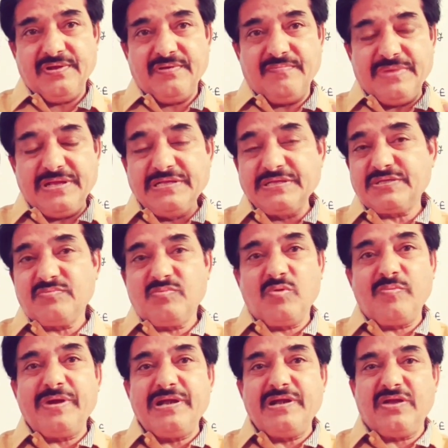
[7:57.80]
Means
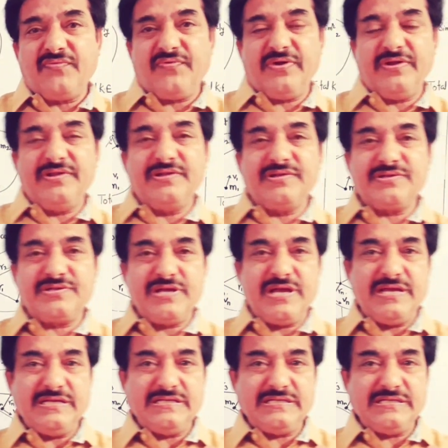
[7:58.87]
moment of inertia is